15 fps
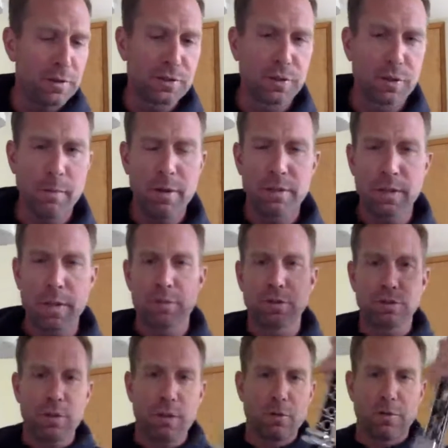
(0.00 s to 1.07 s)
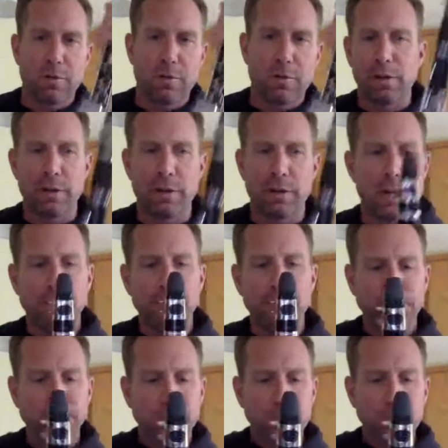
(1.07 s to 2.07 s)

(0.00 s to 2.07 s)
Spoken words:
So I'm going to demonstrate with my clarinet